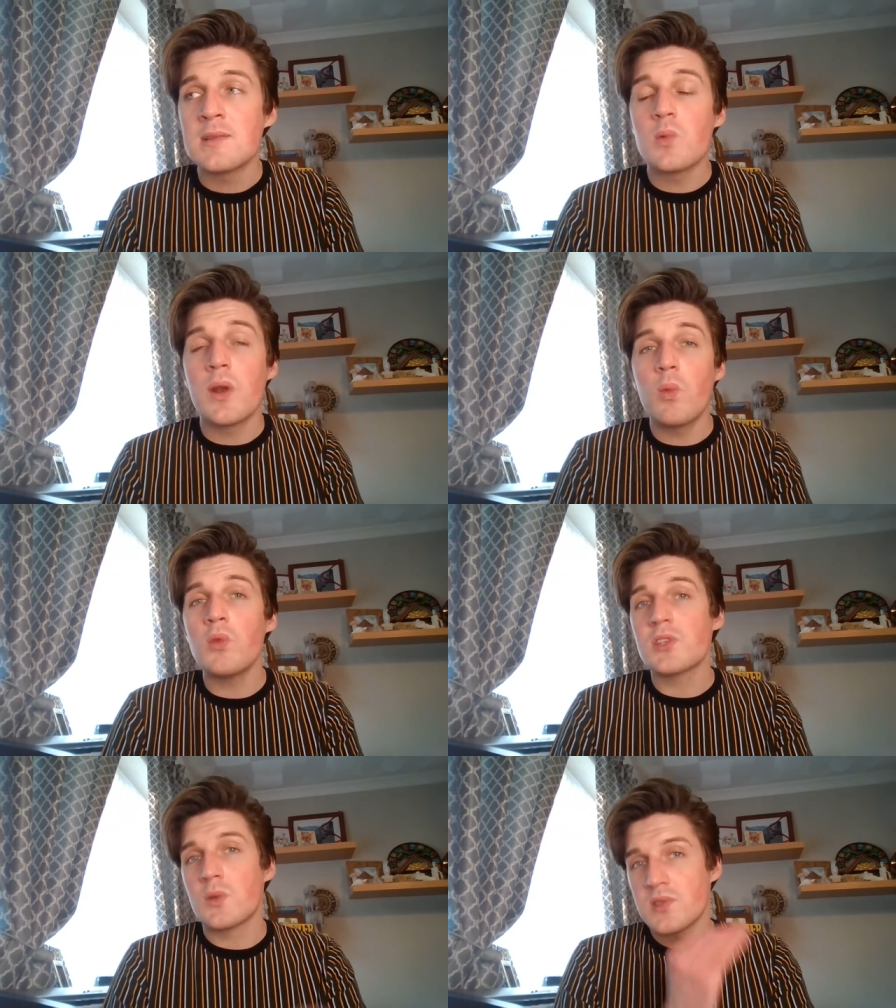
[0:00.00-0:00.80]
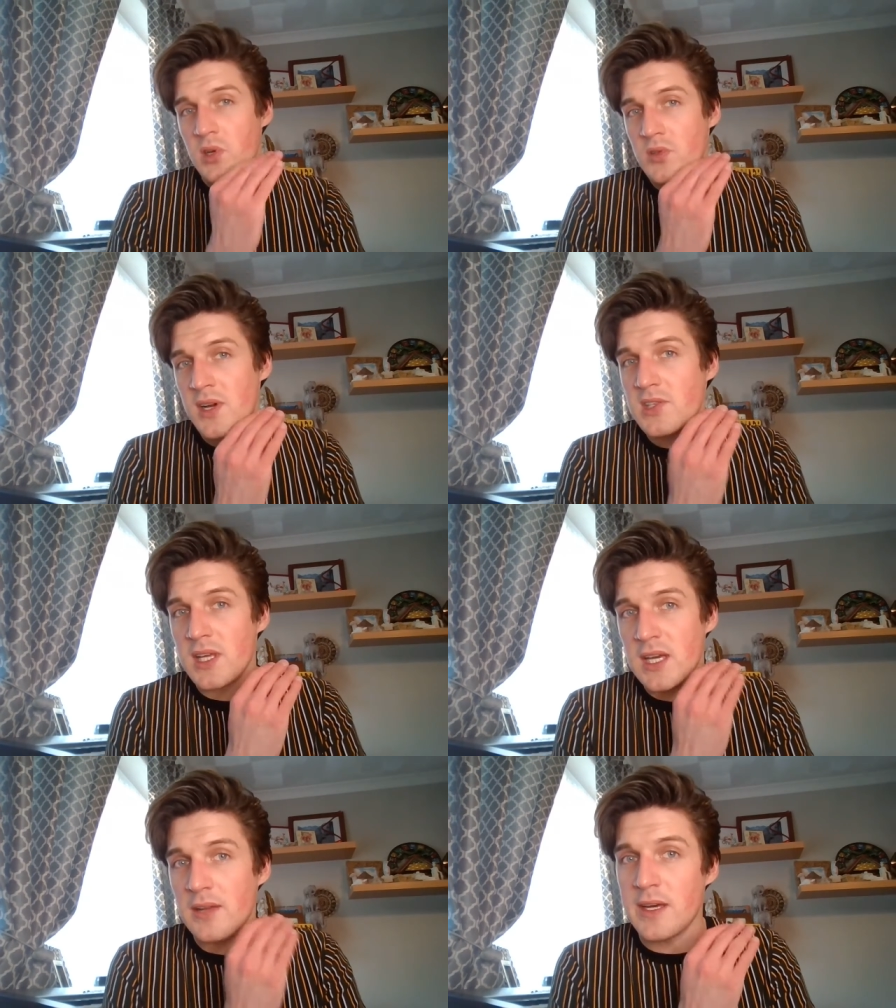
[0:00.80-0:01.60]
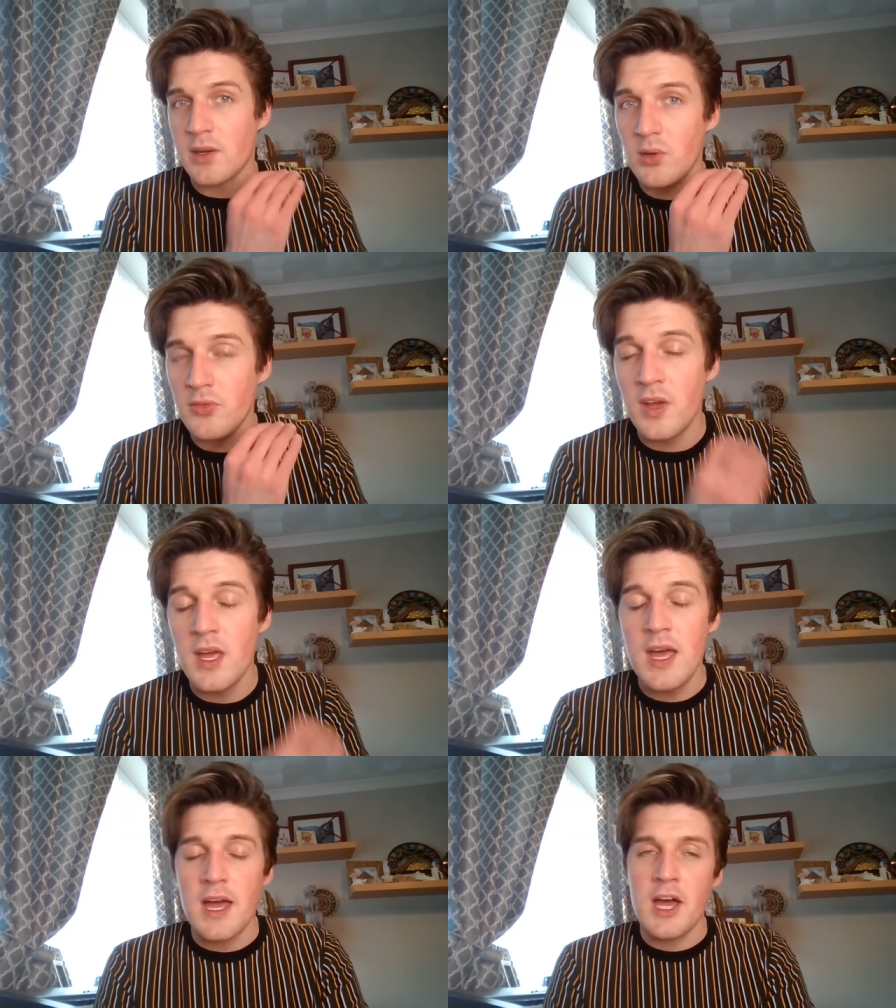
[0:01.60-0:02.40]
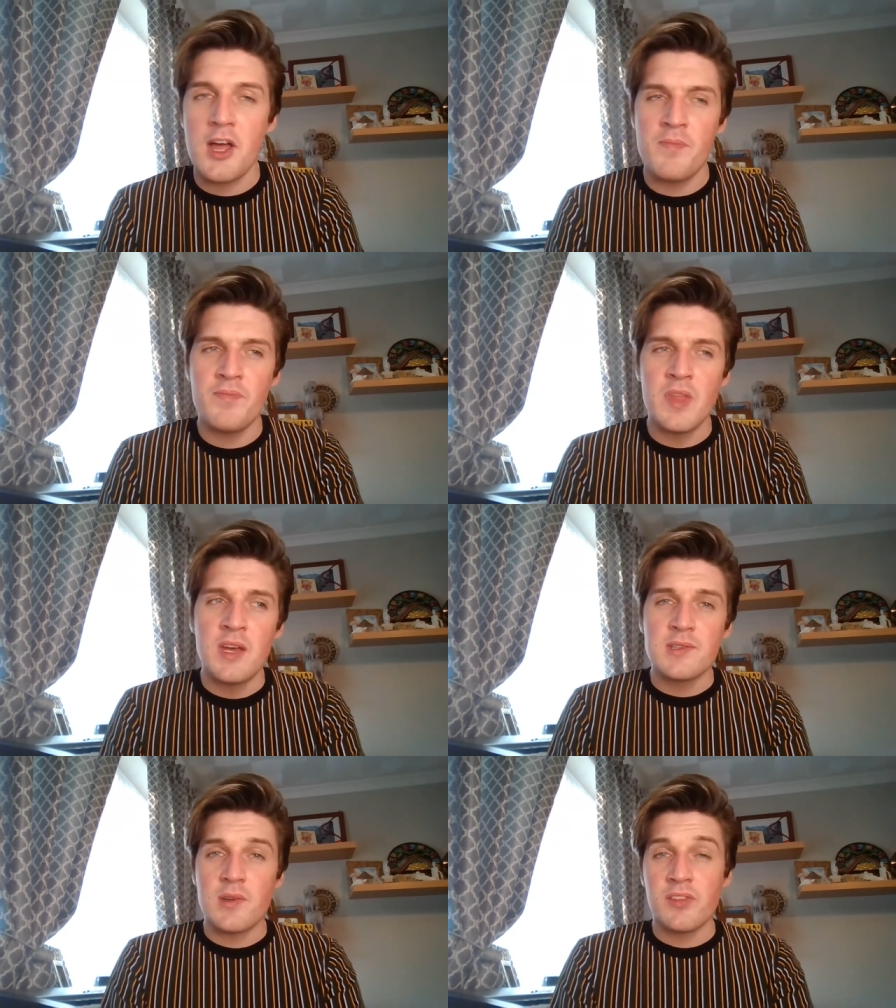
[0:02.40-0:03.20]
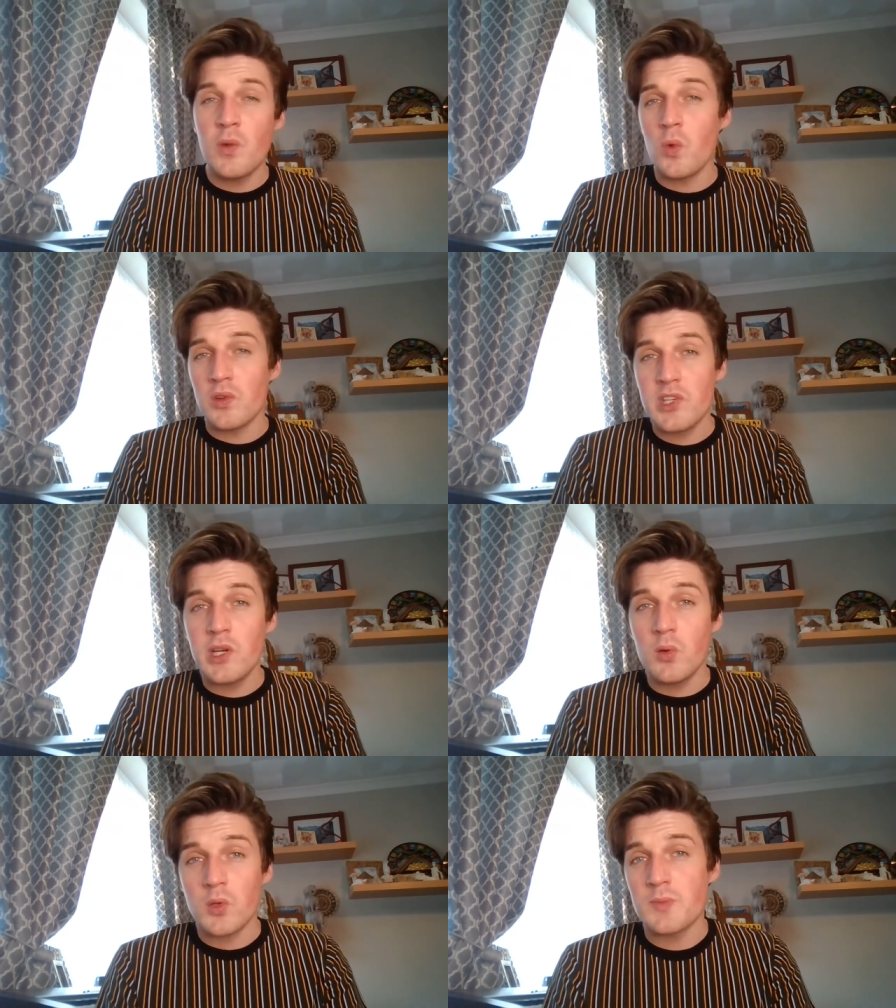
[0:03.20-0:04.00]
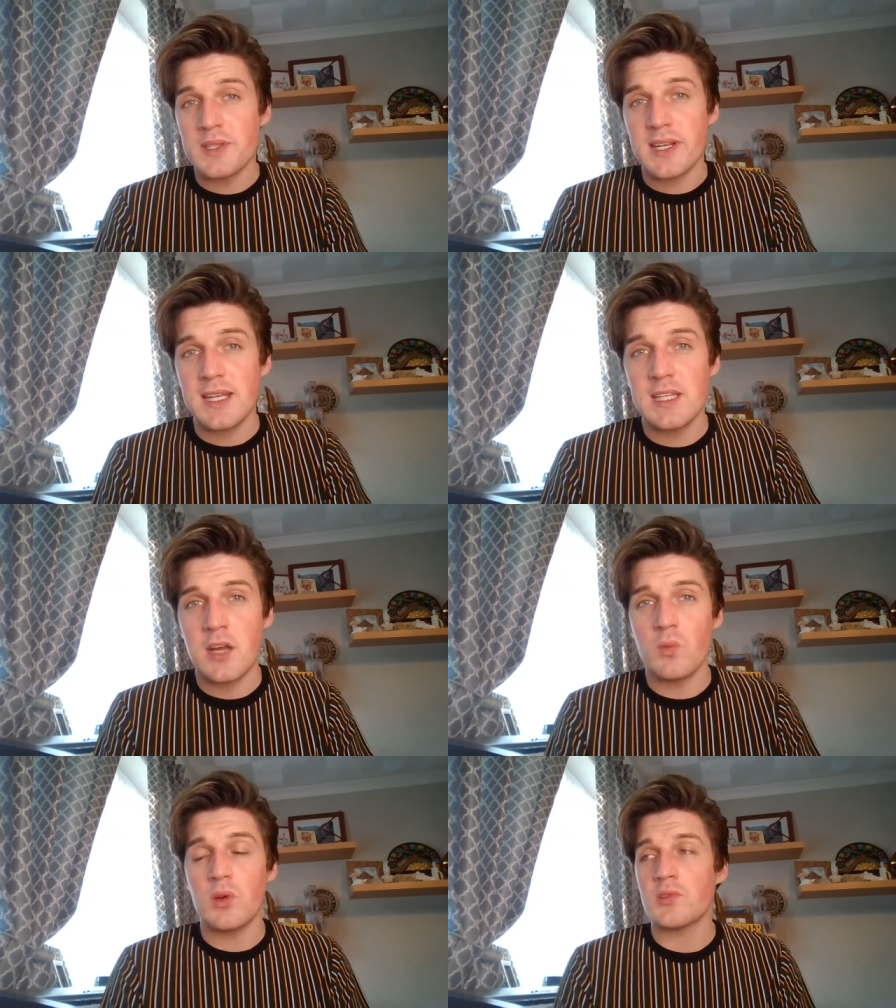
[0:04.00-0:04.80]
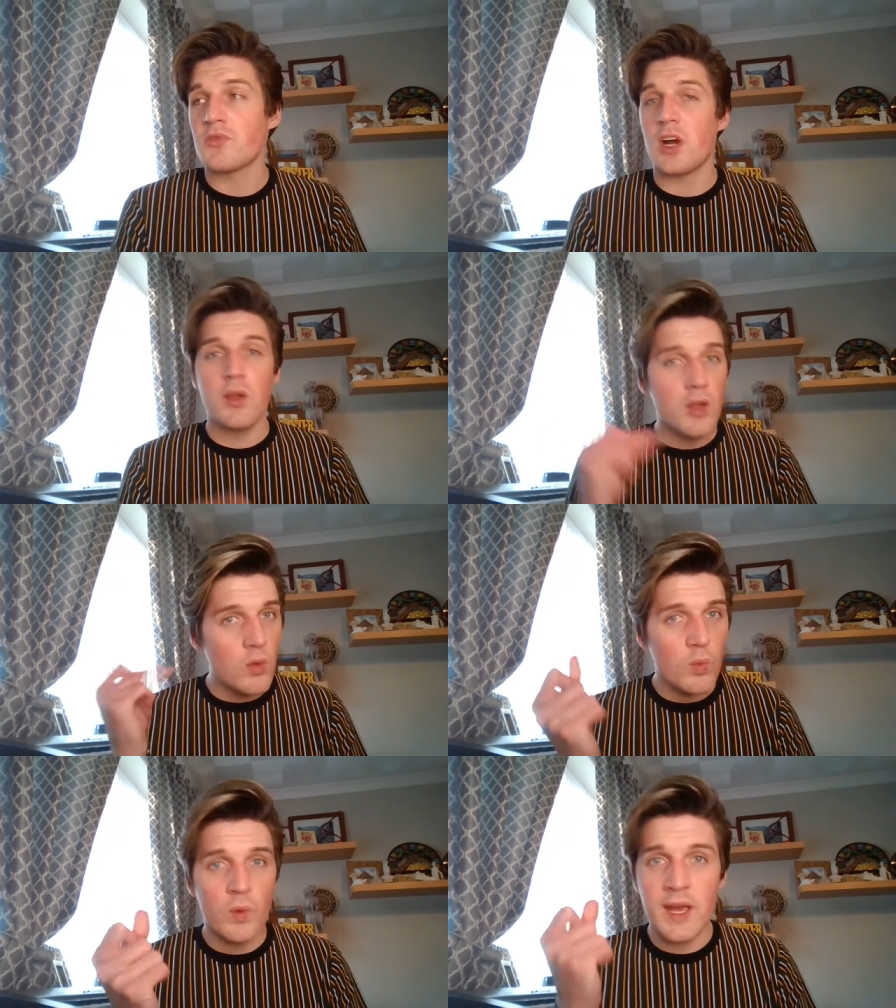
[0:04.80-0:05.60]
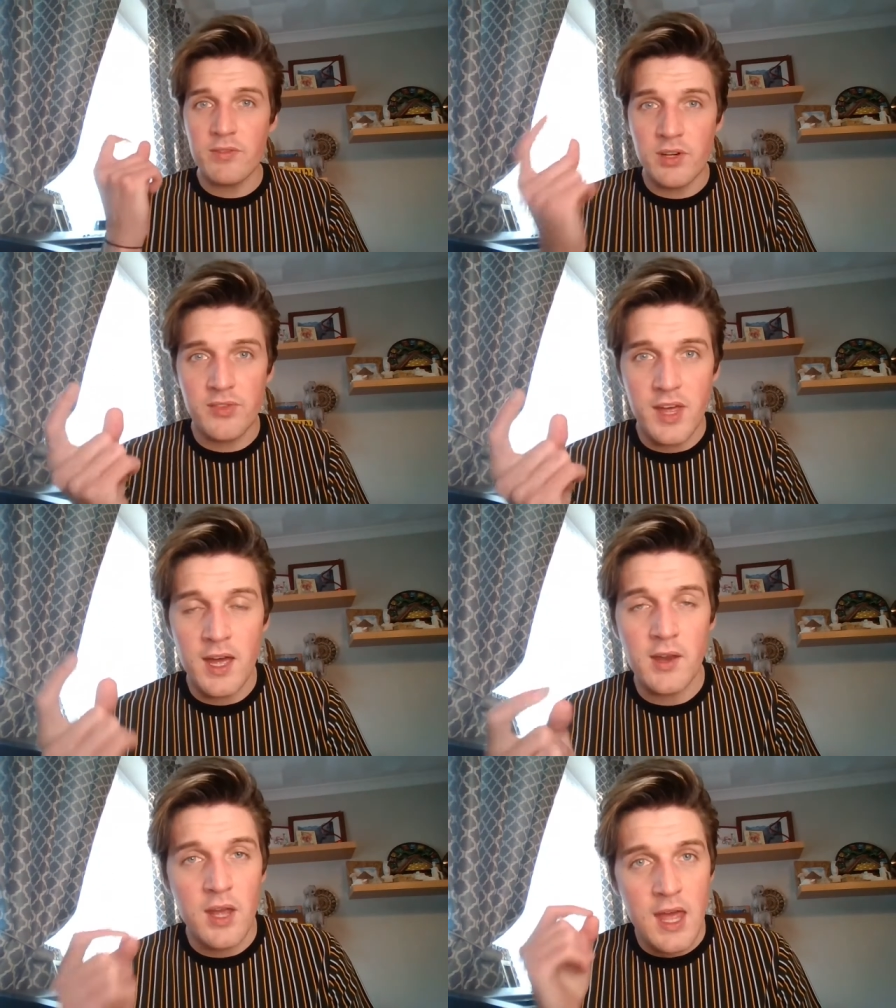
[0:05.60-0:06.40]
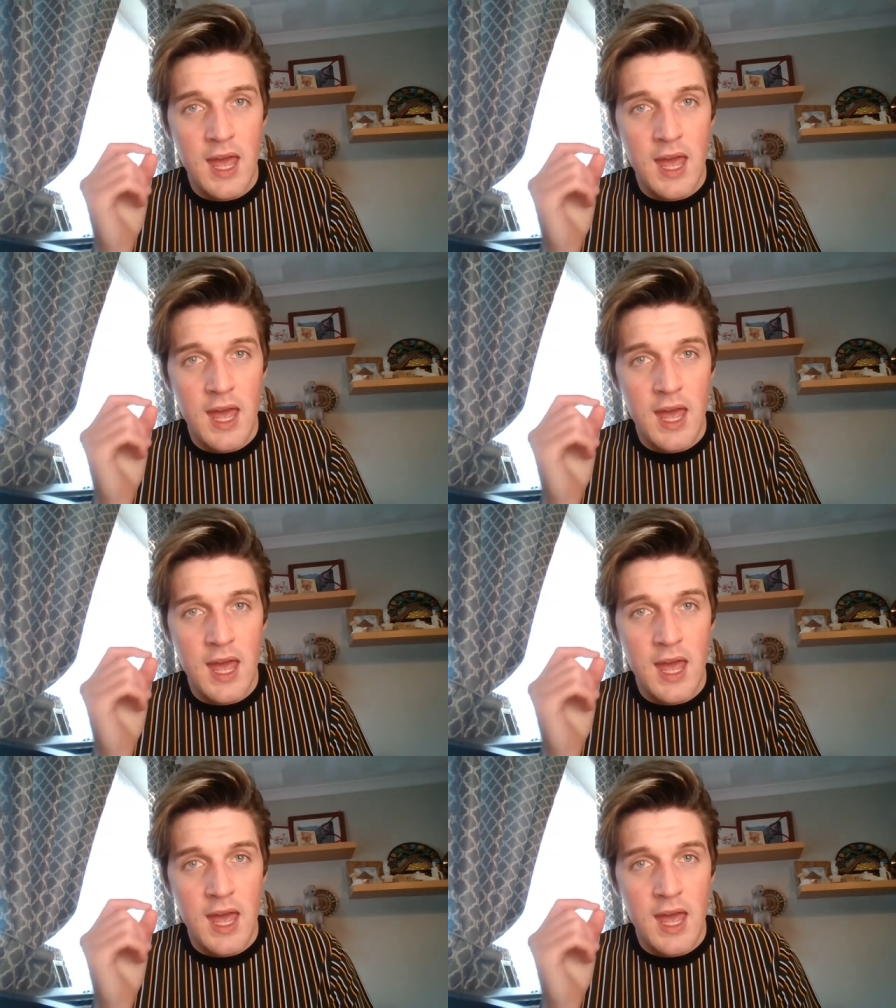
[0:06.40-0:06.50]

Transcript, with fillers: So what I wanted was to gradually cut that off. Um, so I think what she automatically done was, right, we'll get rid of that.